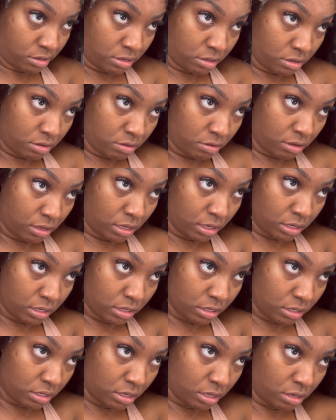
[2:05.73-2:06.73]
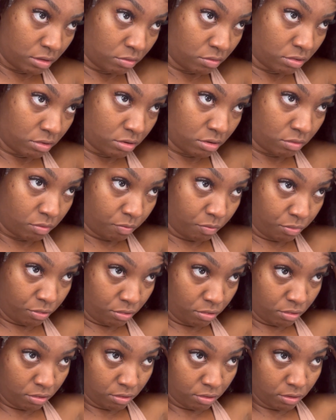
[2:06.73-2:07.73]
All right, and we're gonna
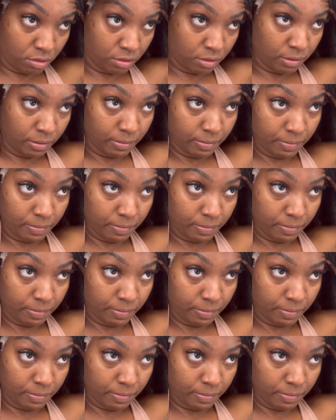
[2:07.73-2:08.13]
pull.